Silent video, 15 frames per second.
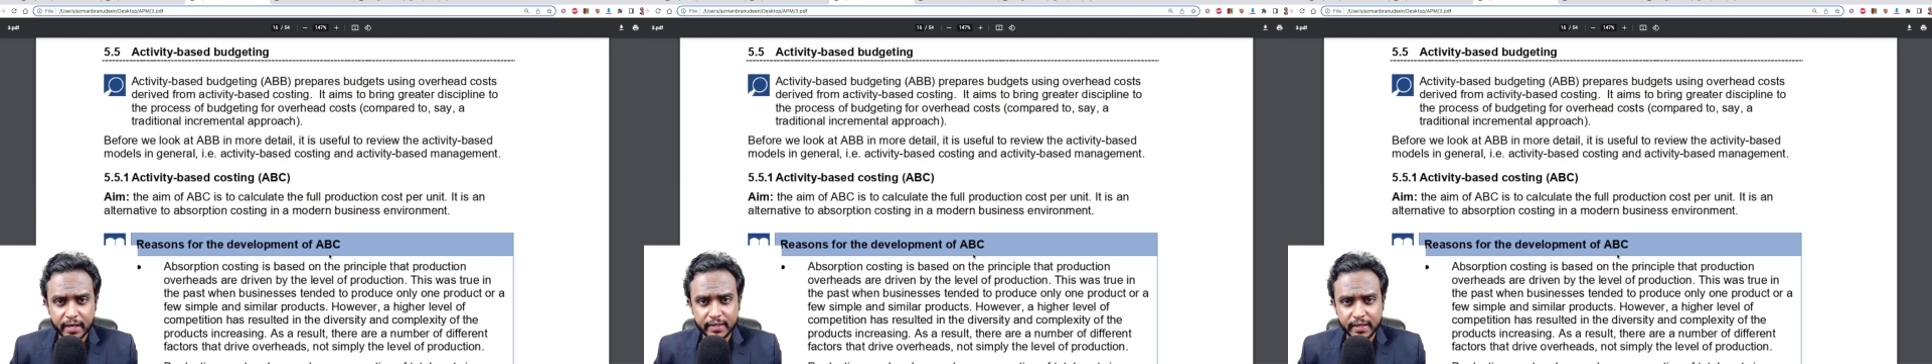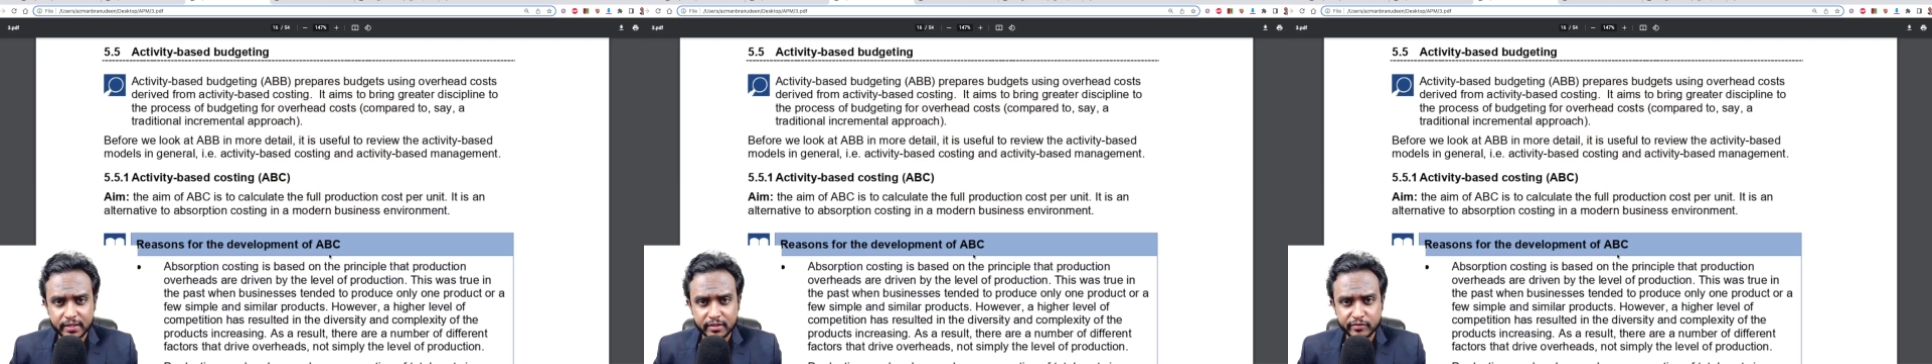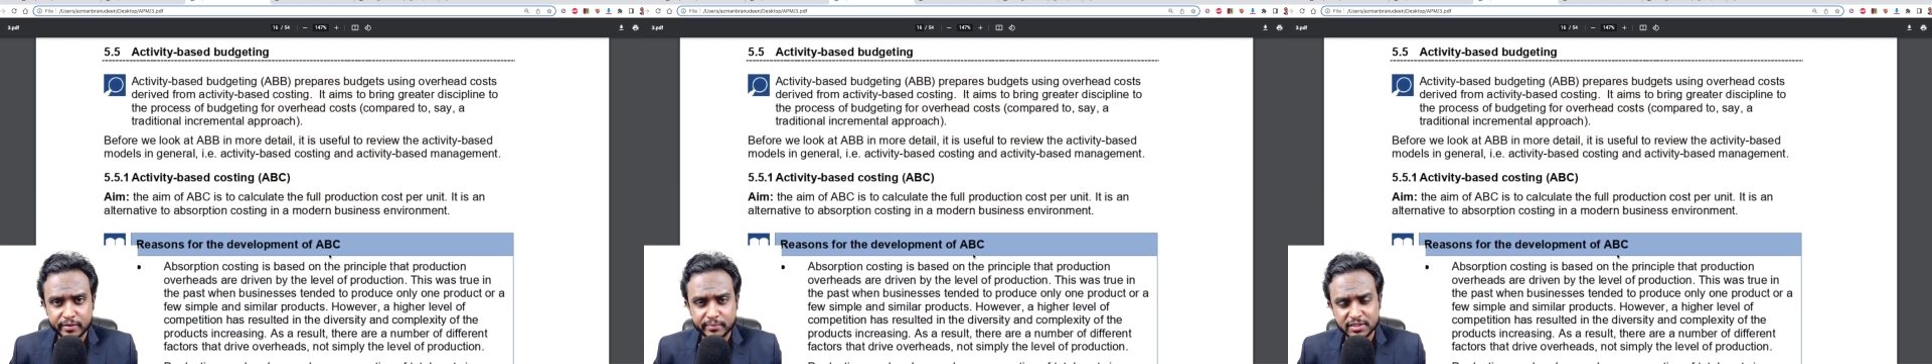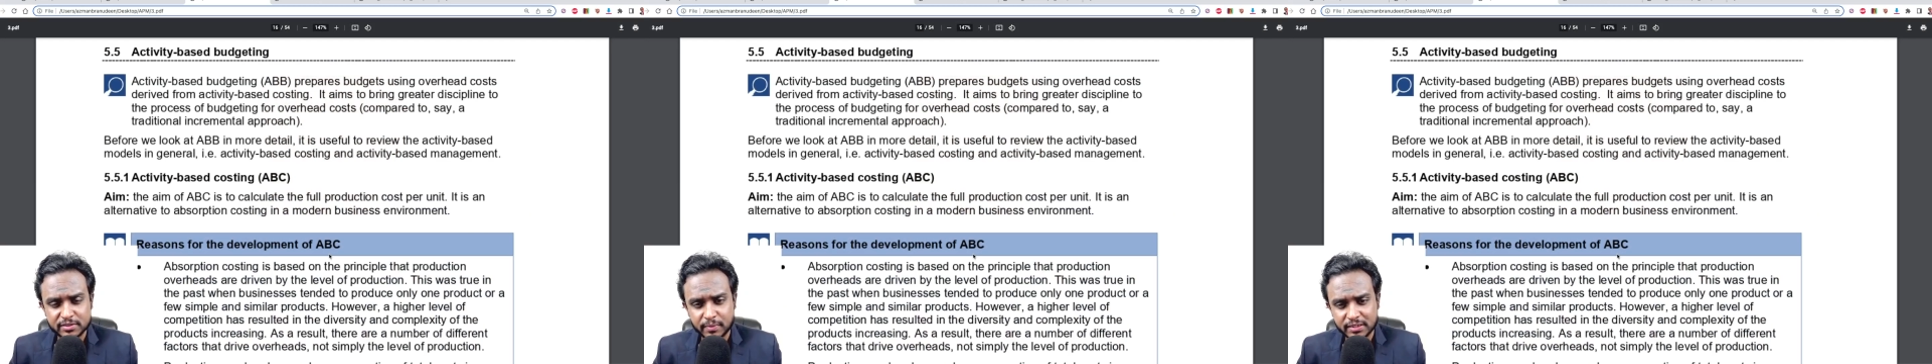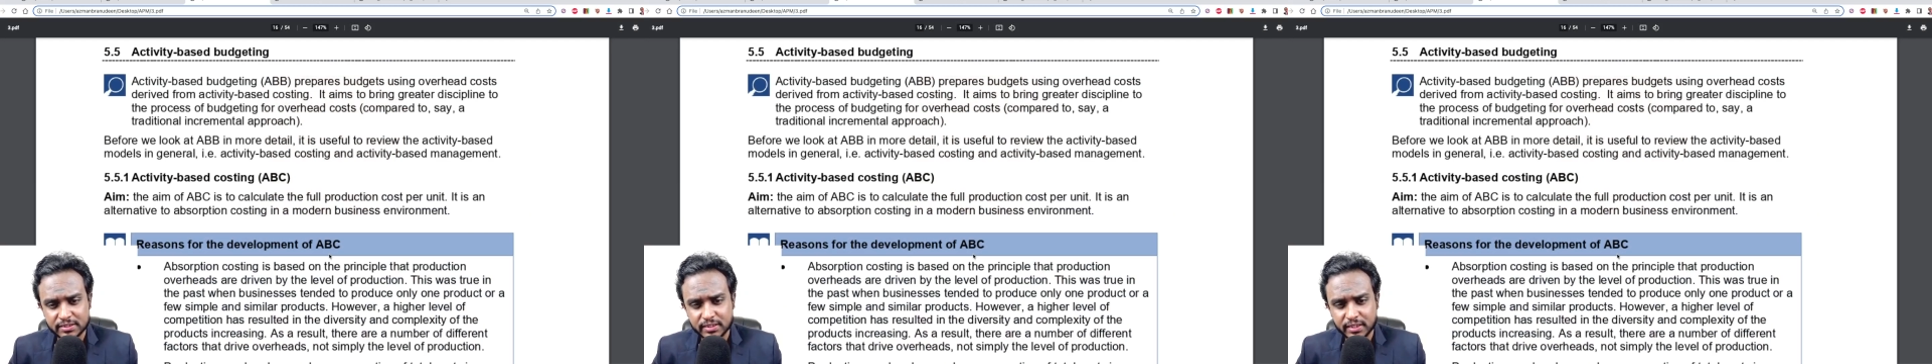activity-based
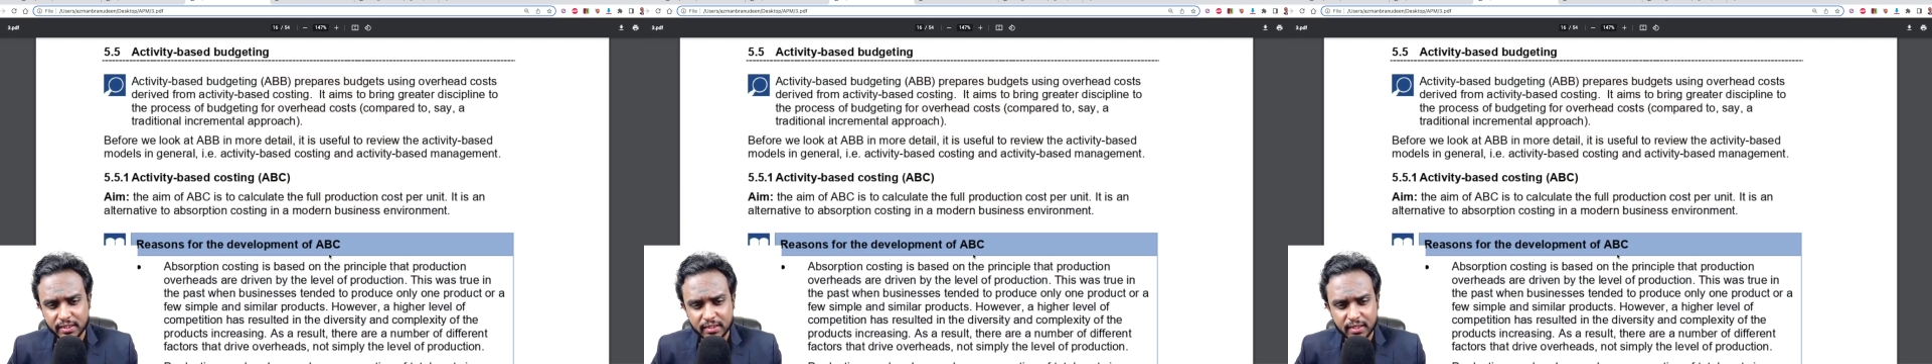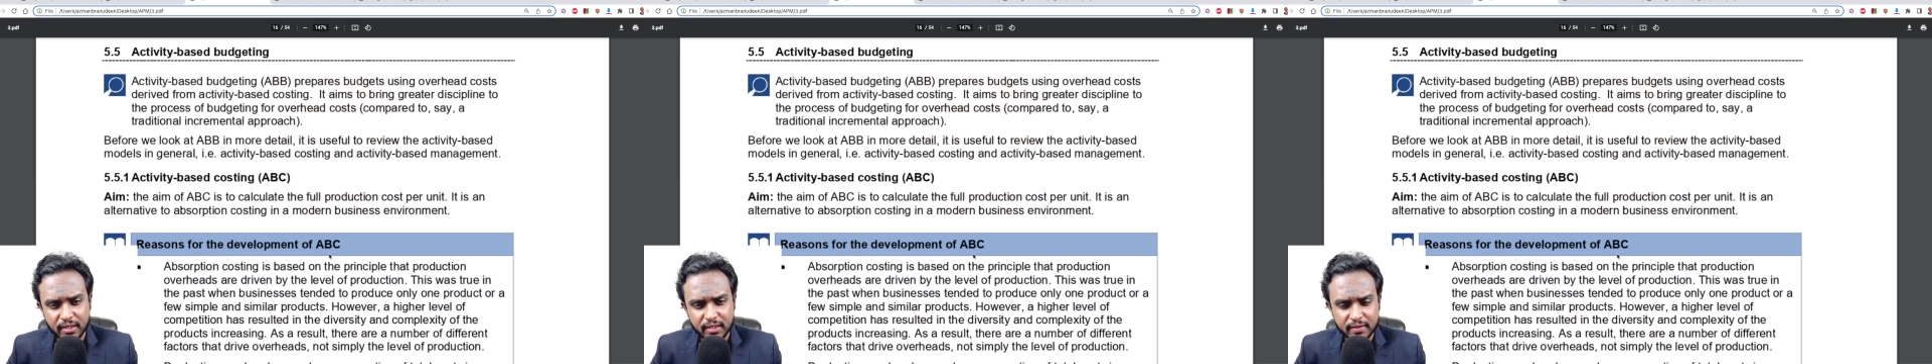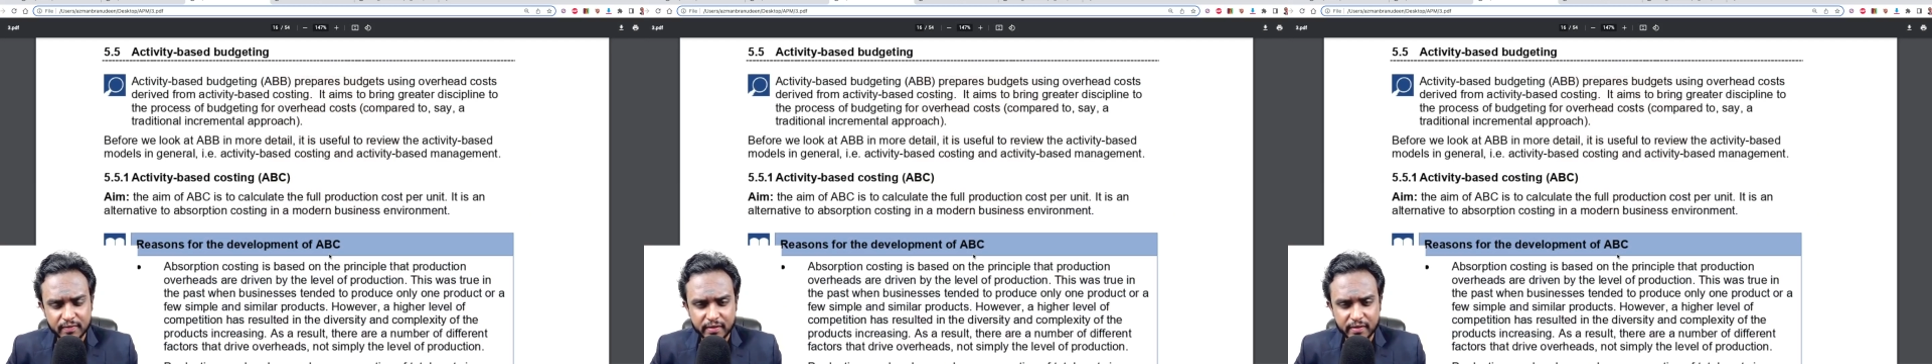budgeting,